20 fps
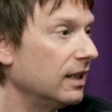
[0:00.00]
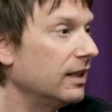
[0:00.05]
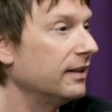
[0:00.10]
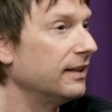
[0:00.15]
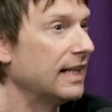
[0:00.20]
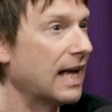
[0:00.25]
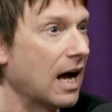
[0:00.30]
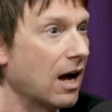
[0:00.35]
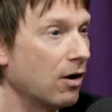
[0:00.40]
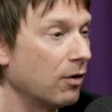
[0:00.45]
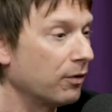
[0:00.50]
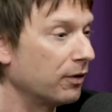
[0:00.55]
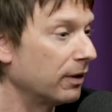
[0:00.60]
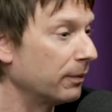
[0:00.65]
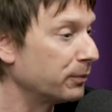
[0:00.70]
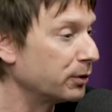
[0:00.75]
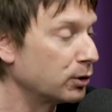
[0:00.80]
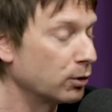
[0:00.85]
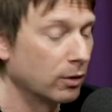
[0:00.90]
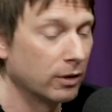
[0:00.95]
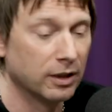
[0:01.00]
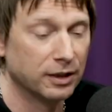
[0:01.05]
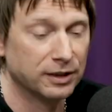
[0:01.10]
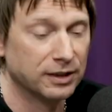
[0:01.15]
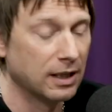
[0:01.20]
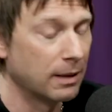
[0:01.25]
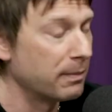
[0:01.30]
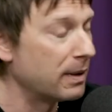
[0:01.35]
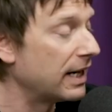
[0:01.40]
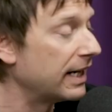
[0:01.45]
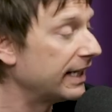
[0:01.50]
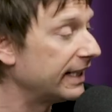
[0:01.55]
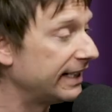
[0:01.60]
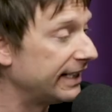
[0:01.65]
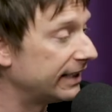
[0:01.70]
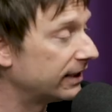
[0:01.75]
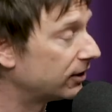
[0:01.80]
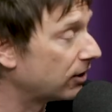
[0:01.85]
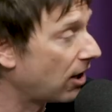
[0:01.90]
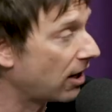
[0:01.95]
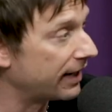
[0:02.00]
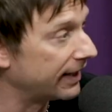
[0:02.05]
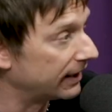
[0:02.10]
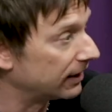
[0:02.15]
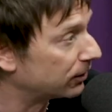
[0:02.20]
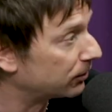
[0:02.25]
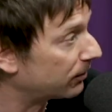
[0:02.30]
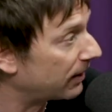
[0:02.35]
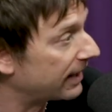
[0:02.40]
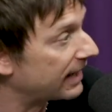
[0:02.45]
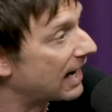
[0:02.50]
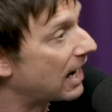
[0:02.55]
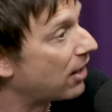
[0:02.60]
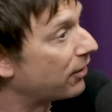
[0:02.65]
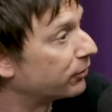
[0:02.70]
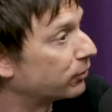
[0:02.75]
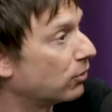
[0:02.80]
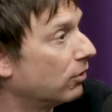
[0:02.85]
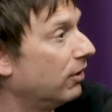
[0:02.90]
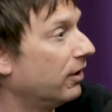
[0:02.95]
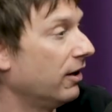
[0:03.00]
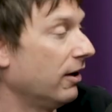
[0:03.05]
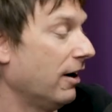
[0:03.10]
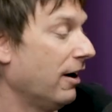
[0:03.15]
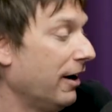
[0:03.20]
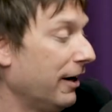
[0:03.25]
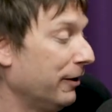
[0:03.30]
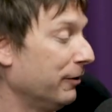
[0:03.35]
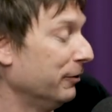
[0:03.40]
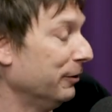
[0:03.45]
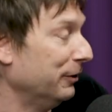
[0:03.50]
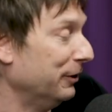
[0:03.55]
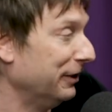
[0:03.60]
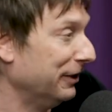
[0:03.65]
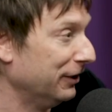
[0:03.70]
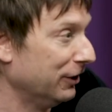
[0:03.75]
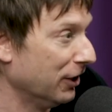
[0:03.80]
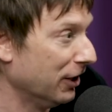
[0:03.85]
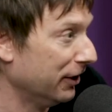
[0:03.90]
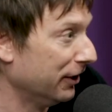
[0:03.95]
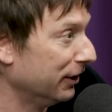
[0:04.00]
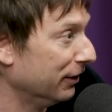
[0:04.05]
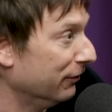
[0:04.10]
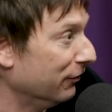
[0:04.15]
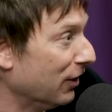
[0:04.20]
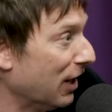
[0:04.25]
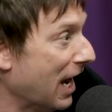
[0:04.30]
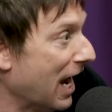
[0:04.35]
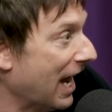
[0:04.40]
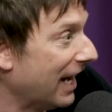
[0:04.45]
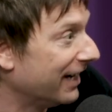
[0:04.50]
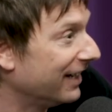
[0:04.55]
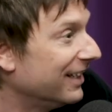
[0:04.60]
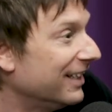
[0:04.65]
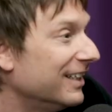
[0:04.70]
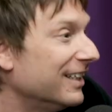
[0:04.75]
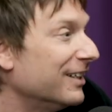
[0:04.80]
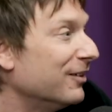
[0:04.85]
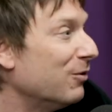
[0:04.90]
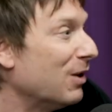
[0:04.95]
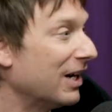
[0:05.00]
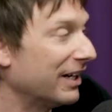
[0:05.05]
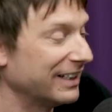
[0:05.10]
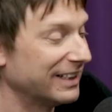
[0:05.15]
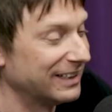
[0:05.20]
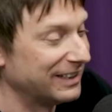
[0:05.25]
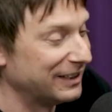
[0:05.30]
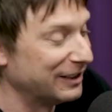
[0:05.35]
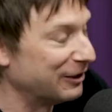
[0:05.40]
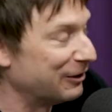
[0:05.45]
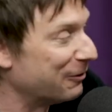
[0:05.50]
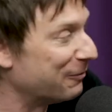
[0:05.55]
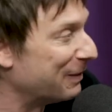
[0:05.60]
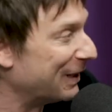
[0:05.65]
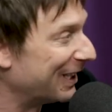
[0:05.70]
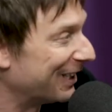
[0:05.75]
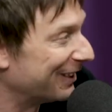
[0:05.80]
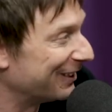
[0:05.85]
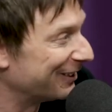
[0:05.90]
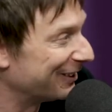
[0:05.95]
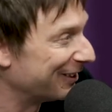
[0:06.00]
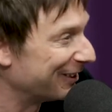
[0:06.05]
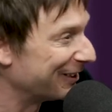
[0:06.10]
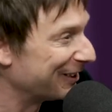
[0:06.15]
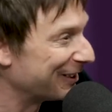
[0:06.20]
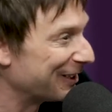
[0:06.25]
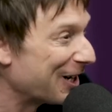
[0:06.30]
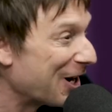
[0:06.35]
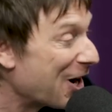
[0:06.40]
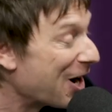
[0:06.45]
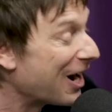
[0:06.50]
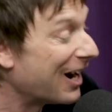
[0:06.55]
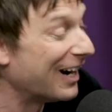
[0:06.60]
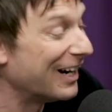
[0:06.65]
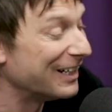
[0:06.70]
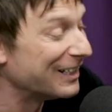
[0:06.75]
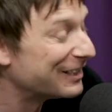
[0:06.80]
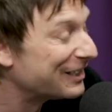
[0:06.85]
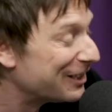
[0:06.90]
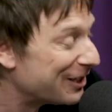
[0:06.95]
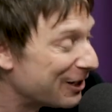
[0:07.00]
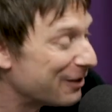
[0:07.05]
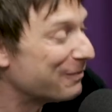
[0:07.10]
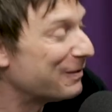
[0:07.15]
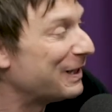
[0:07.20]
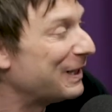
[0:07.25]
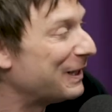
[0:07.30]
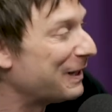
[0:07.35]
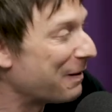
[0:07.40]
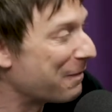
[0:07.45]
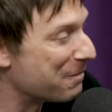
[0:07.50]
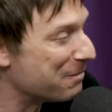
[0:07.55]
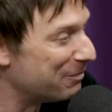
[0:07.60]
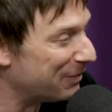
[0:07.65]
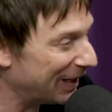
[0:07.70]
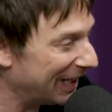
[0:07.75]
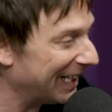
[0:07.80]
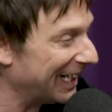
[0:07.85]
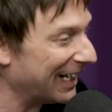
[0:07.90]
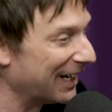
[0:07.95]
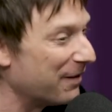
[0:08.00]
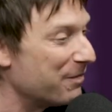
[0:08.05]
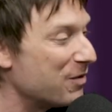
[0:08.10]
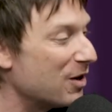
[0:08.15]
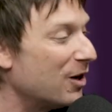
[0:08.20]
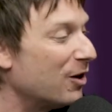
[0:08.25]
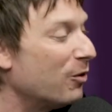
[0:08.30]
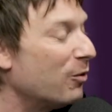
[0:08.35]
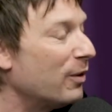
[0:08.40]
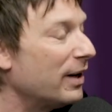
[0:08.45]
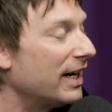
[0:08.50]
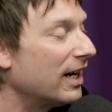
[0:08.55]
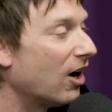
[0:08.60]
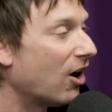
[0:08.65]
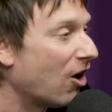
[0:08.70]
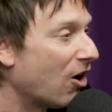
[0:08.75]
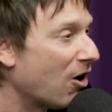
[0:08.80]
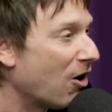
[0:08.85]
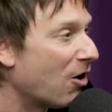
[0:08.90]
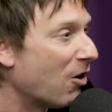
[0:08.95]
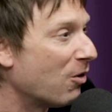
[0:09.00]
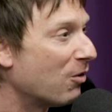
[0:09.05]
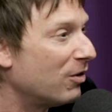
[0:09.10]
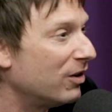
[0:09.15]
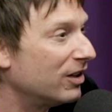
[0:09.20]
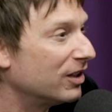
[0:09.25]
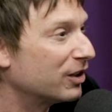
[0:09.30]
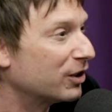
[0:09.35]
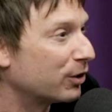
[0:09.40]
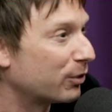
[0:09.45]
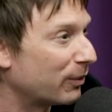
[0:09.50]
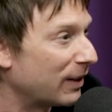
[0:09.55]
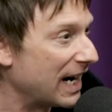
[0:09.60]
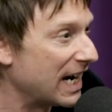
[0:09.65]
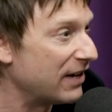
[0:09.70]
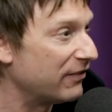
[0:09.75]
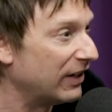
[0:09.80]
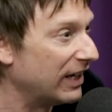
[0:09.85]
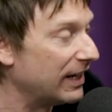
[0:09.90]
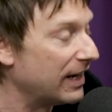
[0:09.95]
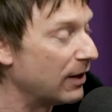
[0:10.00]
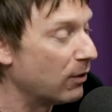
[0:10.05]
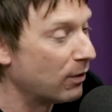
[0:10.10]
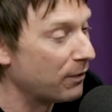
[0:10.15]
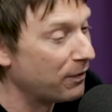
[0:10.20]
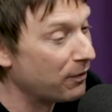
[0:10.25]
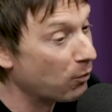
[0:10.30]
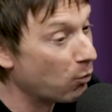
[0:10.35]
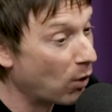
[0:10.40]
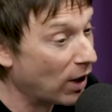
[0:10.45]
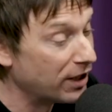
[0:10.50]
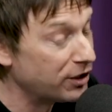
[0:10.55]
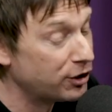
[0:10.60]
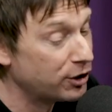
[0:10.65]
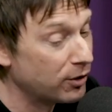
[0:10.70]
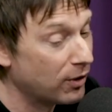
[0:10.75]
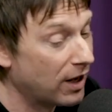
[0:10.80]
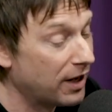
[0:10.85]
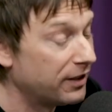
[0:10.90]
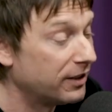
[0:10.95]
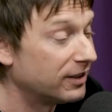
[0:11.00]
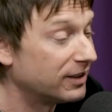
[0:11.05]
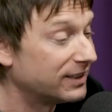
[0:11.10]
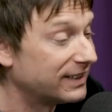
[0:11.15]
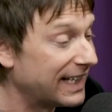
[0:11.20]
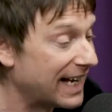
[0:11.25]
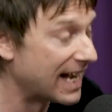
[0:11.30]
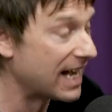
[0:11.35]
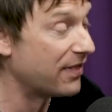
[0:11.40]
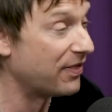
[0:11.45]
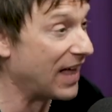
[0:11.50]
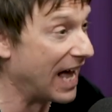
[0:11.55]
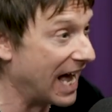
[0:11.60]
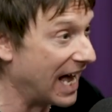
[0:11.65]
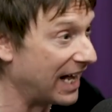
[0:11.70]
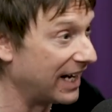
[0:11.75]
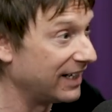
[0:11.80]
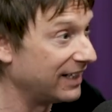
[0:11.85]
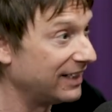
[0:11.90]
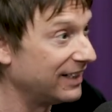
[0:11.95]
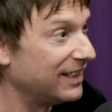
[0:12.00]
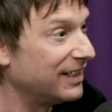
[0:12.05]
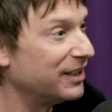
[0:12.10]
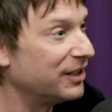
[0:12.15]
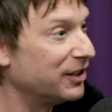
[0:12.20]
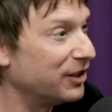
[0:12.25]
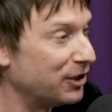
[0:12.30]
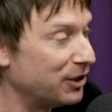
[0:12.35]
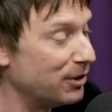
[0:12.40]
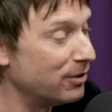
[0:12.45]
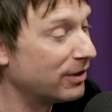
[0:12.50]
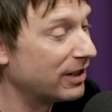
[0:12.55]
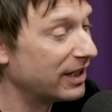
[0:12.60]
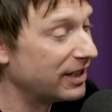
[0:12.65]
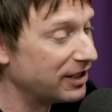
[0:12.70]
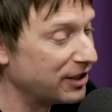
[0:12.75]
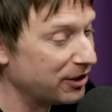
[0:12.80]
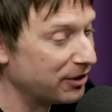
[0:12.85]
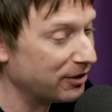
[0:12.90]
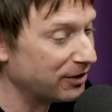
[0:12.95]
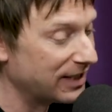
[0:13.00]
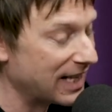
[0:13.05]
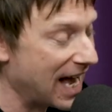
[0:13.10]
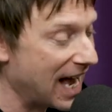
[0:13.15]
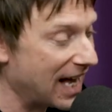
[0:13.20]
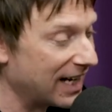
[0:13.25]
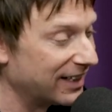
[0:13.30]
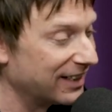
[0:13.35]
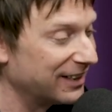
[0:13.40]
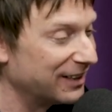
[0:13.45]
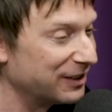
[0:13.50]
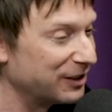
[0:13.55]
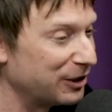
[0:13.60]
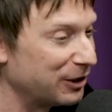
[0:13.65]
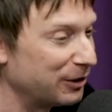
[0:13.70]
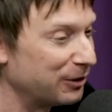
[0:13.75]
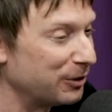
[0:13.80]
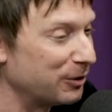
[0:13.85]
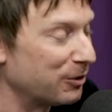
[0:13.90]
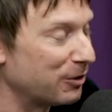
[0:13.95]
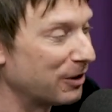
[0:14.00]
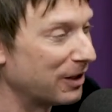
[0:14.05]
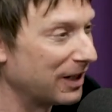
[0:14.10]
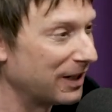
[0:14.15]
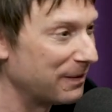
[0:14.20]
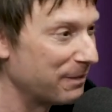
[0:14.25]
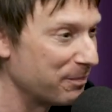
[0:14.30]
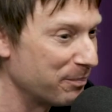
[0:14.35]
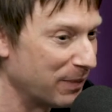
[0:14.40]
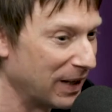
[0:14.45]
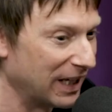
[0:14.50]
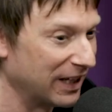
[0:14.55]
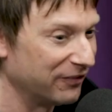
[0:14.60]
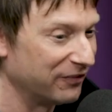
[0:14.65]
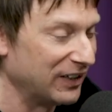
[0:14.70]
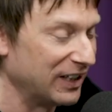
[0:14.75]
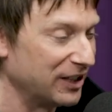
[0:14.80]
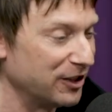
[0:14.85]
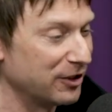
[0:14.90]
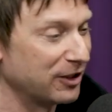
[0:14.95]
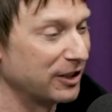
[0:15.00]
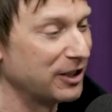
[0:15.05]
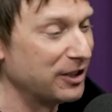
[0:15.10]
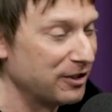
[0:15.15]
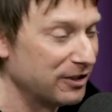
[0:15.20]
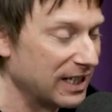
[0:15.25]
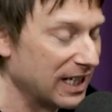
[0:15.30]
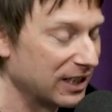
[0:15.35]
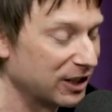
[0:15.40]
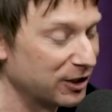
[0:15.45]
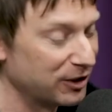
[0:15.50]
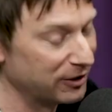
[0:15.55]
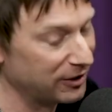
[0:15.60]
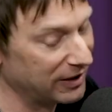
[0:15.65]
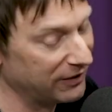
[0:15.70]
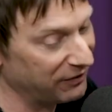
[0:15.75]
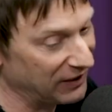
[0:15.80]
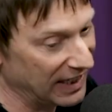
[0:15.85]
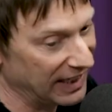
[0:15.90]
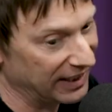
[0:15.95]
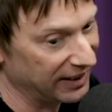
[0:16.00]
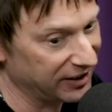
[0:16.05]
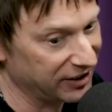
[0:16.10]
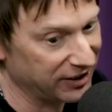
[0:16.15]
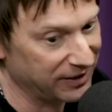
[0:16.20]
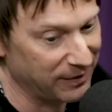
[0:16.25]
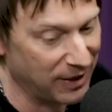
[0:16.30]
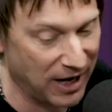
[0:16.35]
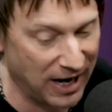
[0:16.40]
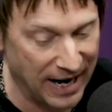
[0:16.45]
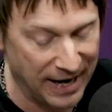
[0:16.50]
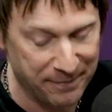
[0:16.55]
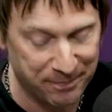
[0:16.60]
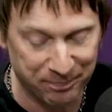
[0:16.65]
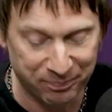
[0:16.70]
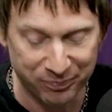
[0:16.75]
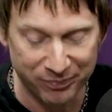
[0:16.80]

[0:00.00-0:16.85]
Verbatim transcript: Now, I'm sure there's somebody in this audience right now who's going, oh, I don't need any of that. Well, you do because you're a human being. We all crave it. And when, once you understand that, you can use that to your benefit. You can use that to your advantage. All right.